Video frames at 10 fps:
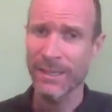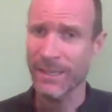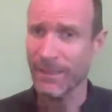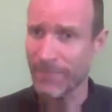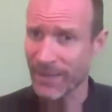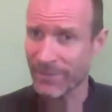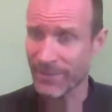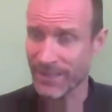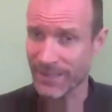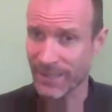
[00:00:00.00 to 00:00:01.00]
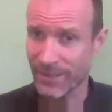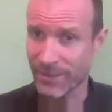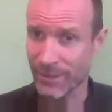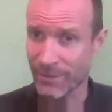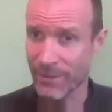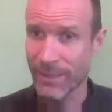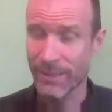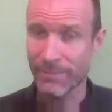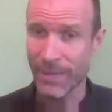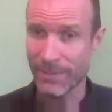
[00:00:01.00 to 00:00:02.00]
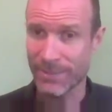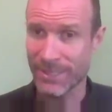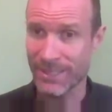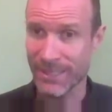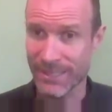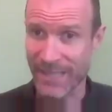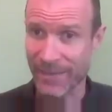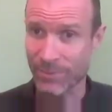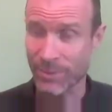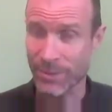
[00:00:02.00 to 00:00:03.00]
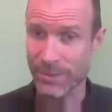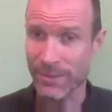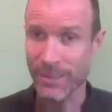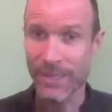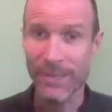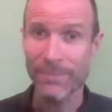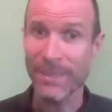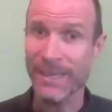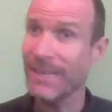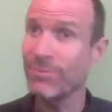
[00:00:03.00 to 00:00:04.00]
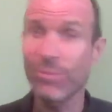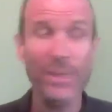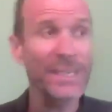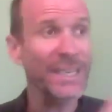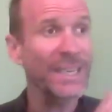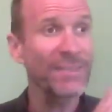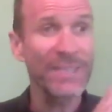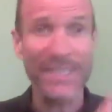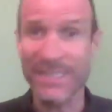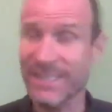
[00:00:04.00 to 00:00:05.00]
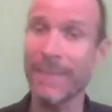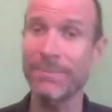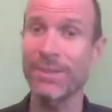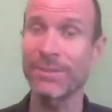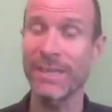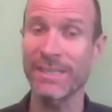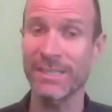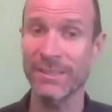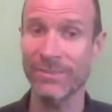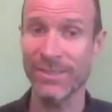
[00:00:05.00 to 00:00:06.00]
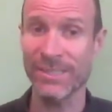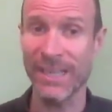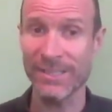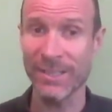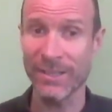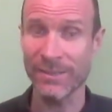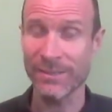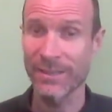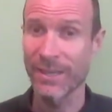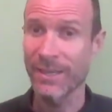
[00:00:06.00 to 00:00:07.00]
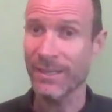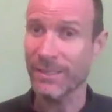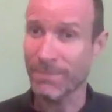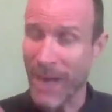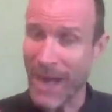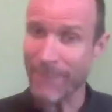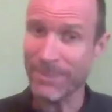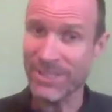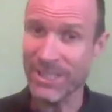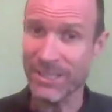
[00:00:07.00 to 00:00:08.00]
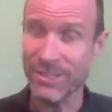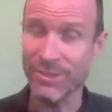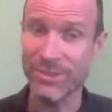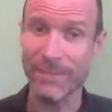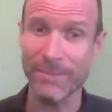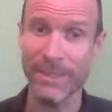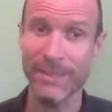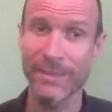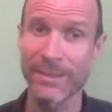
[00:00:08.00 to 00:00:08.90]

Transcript: And I'm paraphrasing, I don't know Papaji's exact words, but he wouldn't even accept donations for satsang because Papaji knew something.